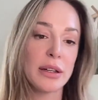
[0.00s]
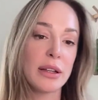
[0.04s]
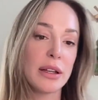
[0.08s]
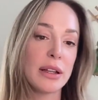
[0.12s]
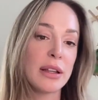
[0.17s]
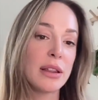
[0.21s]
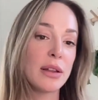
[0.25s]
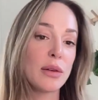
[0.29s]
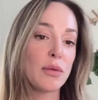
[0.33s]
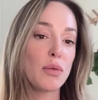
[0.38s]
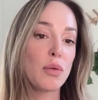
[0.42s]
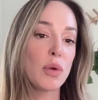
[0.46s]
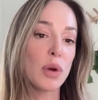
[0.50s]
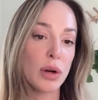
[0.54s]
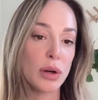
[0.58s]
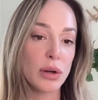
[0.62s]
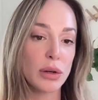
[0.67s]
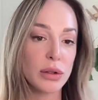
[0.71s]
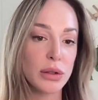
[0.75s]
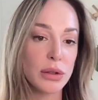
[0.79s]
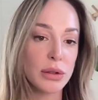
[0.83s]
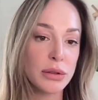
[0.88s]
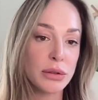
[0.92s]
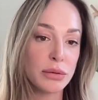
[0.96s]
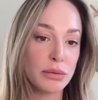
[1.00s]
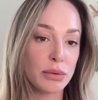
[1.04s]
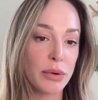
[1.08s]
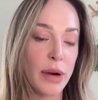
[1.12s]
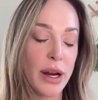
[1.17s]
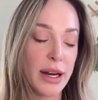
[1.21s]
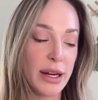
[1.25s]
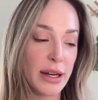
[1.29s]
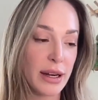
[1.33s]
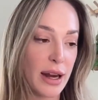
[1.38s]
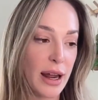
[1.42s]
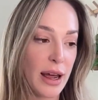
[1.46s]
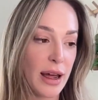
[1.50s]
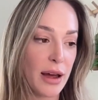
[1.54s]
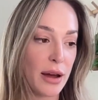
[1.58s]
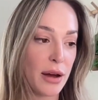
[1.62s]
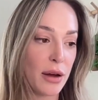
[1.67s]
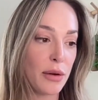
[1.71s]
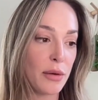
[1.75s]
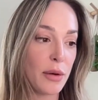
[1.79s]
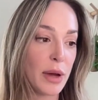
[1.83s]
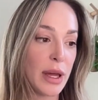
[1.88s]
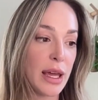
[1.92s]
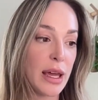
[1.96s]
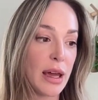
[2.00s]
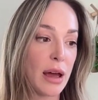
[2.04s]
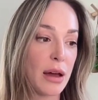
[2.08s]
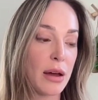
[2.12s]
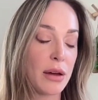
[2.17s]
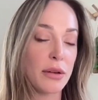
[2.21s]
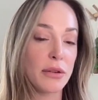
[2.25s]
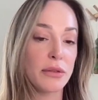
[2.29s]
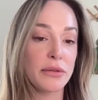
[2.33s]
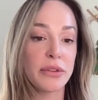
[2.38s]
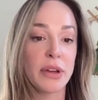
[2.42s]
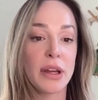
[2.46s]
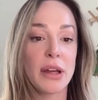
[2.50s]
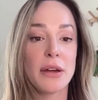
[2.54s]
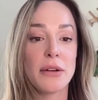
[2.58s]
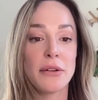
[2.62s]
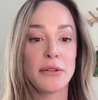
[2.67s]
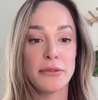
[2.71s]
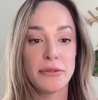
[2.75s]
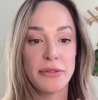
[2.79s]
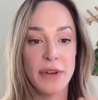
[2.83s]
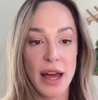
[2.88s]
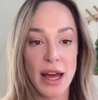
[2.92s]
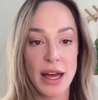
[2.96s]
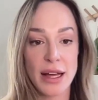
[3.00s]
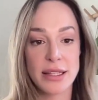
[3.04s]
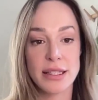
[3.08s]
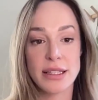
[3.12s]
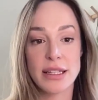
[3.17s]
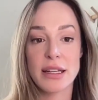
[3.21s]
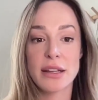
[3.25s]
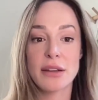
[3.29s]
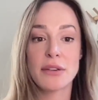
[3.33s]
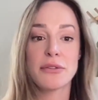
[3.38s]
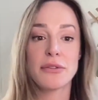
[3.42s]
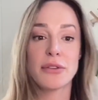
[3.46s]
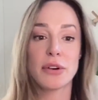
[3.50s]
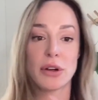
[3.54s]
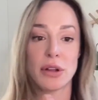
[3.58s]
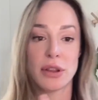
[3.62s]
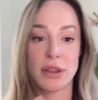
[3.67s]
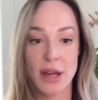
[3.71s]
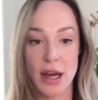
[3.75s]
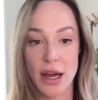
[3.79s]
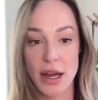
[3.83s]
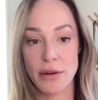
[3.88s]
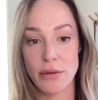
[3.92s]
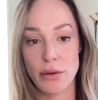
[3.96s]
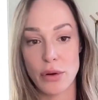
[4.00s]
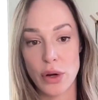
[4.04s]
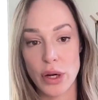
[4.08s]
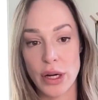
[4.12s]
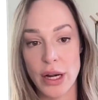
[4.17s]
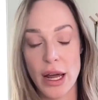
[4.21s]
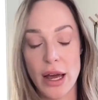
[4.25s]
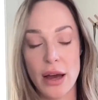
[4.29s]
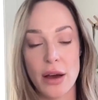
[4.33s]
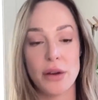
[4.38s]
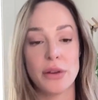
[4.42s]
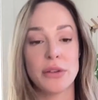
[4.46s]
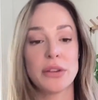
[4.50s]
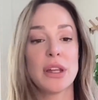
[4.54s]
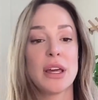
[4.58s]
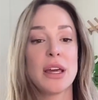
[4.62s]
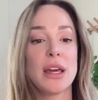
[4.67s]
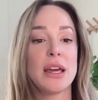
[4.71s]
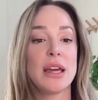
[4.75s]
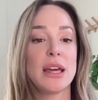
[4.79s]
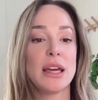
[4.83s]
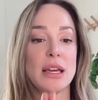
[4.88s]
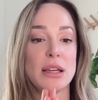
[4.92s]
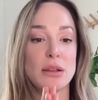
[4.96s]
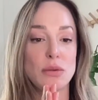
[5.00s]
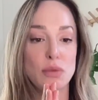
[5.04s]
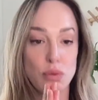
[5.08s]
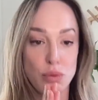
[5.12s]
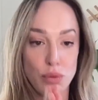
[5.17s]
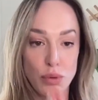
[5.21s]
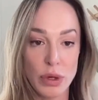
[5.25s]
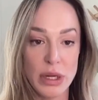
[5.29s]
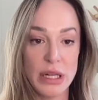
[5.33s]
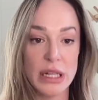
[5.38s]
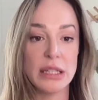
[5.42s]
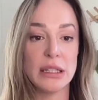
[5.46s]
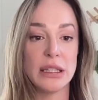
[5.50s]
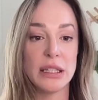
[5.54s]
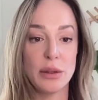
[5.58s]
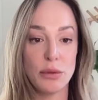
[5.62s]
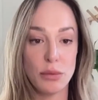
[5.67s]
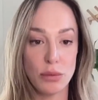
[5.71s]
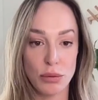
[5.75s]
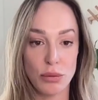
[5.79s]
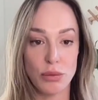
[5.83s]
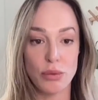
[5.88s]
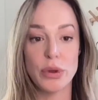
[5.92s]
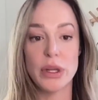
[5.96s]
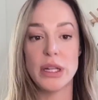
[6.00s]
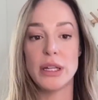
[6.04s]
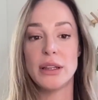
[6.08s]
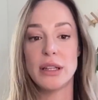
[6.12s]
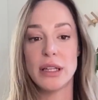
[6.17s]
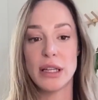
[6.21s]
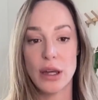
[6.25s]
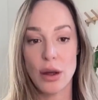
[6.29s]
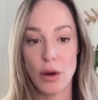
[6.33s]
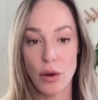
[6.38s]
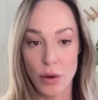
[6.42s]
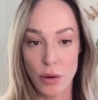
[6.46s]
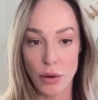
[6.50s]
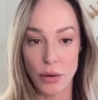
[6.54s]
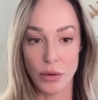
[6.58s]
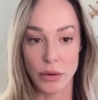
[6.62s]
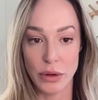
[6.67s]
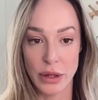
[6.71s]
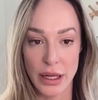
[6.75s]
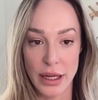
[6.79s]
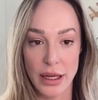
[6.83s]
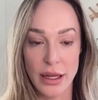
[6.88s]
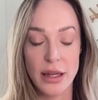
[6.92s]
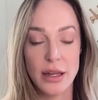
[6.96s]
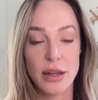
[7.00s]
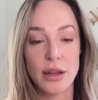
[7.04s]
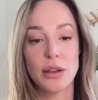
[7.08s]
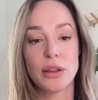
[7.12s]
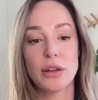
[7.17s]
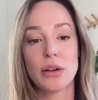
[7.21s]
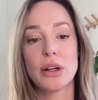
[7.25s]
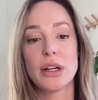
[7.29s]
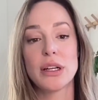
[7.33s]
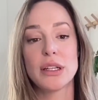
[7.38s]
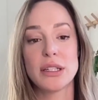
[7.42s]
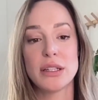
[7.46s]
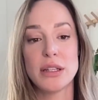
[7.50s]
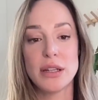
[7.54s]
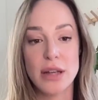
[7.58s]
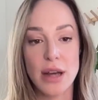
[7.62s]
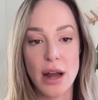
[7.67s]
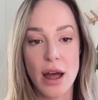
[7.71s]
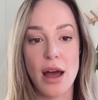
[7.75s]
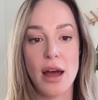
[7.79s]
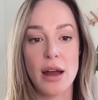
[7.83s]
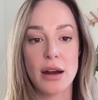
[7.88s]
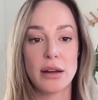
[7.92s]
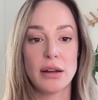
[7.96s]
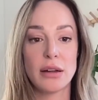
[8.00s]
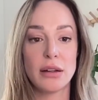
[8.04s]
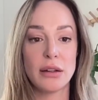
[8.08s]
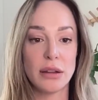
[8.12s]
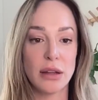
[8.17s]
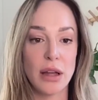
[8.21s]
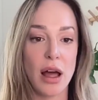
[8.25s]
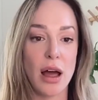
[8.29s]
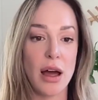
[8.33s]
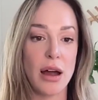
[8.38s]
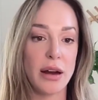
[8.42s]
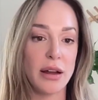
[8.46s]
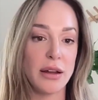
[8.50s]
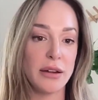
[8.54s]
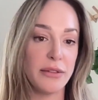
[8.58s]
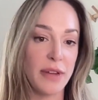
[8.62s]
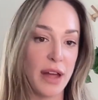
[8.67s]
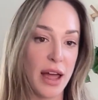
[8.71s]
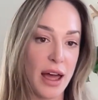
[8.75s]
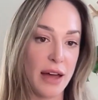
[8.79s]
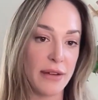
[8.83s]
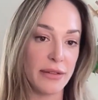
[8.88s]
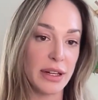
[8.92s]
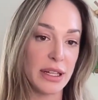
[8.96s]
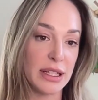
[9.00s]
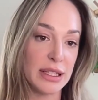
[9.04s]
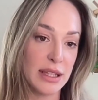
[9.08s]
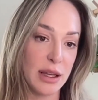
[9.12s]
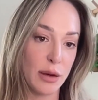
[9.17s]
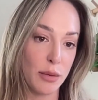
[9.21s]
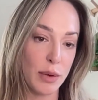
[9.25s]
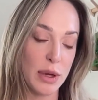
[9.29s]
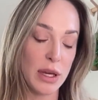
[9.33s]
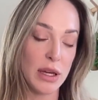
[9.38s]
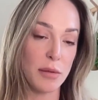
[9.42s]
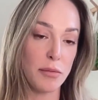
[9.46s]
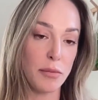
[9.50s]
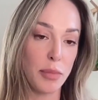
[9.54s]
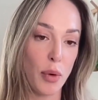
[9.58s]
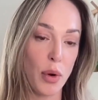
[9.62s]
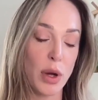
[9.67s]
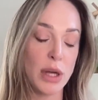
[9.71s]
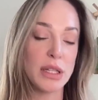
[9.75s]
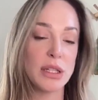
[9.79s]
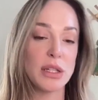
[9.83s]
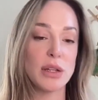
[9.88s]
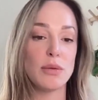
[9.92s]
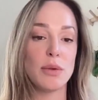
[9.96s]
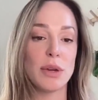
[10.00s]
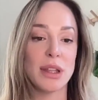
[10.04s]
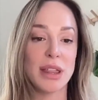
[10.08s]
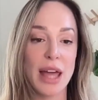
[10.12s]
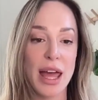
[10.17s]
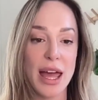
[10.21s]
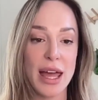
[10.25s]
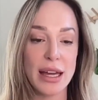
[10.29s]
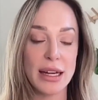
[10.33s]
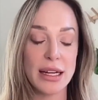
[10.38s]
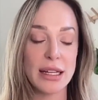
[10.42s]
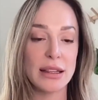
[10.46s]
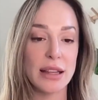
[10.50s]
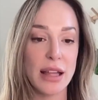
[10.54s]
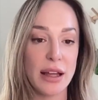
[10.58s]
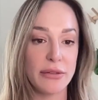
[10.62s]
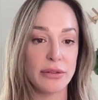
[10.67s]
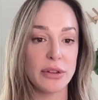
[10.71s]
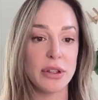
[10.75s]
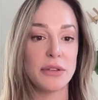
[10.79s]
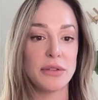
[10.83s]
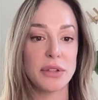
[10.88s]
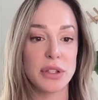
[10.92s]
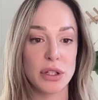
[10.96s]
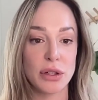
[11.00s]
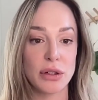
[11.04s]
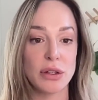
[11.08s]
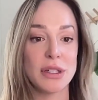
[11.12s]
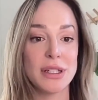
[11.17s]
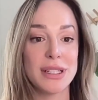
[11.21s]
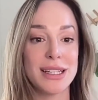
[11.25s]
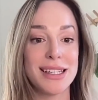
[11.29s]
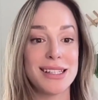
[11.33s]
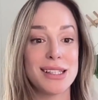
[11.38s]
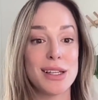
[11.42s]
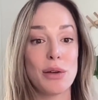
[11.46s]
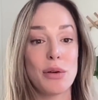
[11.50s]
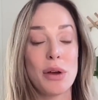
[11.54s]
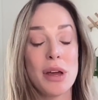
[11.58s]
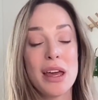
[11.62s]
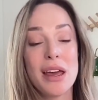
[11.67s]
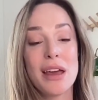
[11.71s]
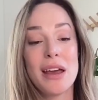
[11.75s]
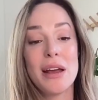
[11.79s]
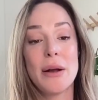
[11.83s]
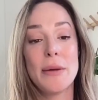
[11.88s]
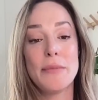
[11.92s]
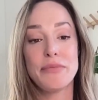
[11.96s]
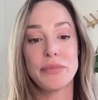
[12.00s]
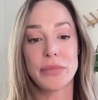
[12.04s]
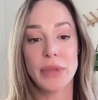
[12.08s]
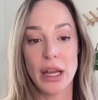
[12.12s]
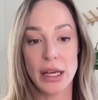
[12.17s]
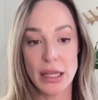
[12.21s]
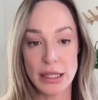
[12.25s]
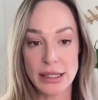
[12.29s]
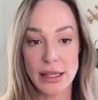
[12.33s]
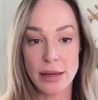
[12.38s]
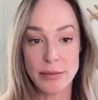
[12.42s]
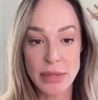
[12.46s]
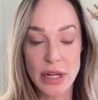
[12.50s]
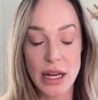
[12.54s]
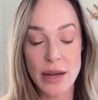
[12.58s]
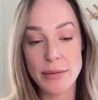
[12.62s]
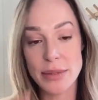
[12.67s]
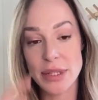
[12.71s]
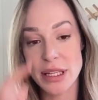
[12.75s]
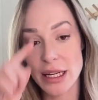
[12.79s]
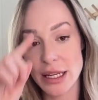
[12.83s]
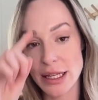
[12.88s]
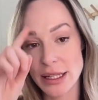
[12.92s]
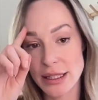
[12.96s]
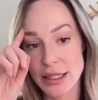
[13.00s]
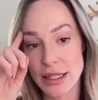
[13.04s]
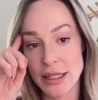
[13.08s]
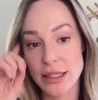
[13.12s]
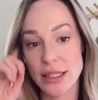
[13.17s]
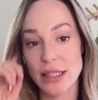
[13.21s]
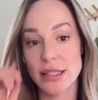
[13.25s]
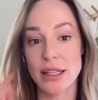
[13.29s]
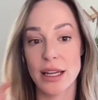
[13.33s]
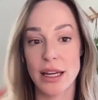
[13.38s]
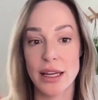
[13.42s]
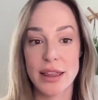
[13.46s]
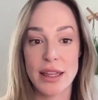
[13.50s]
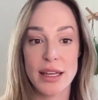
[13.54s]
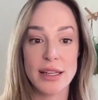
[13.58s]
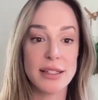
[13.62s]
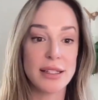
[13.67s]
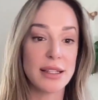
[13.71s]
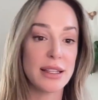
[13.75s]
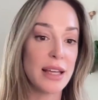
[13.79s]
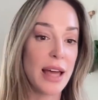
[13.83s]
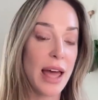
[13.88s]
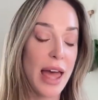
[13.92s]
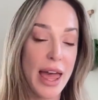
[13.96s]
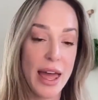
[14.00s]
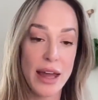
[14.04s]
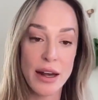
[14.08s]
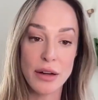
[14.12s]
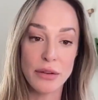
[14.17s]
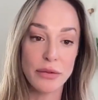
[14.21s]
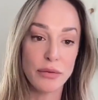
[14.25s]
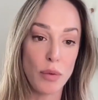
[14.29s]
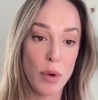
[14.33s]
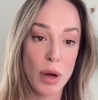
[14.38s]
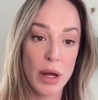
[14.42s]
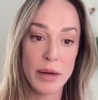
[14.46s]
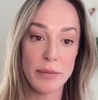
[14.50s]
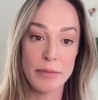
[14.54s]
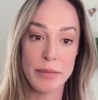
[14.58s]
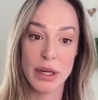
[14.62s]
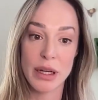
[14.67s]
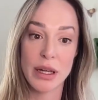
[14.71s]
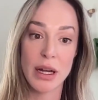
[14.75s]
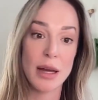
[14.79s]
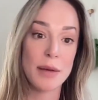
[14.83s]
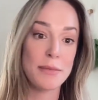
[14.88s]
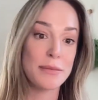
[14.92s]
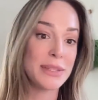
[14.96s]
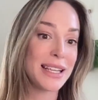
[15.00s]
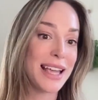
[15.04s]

the world right now of fasting for thyroid health is really, really early. There is not a lot of evidence that we can point to with any level of certainty. So sometimes in instances like this, the N of one becomes